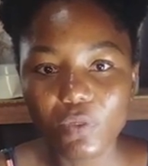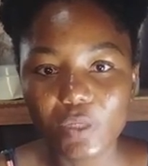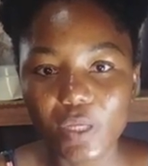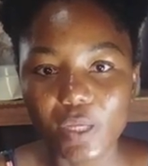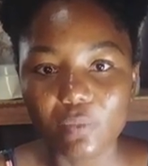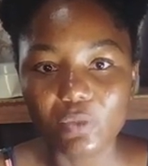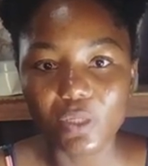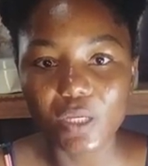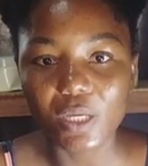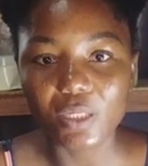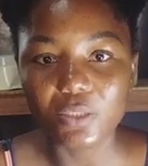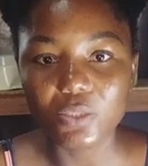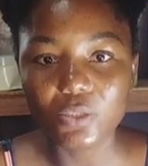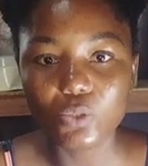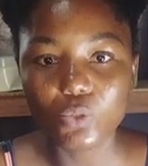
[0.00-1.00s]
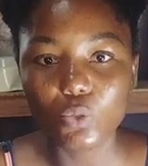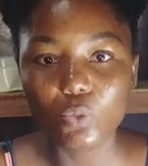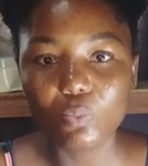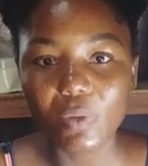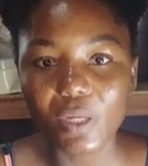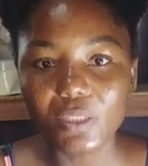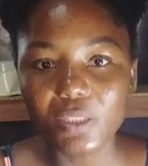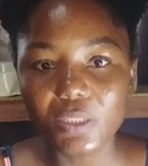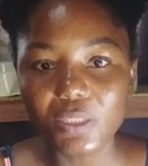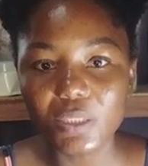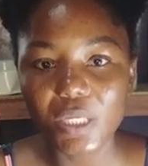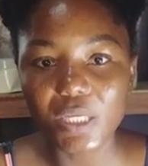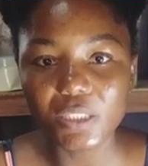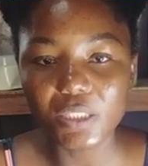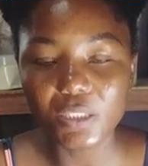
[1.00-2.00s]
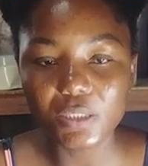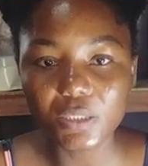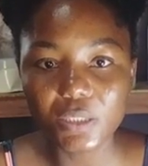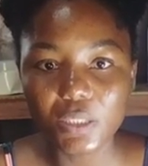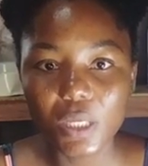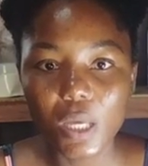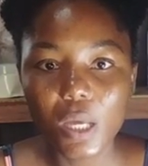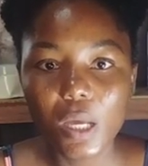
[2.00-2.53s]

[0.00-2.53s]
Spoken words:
chemical, soap and detergents.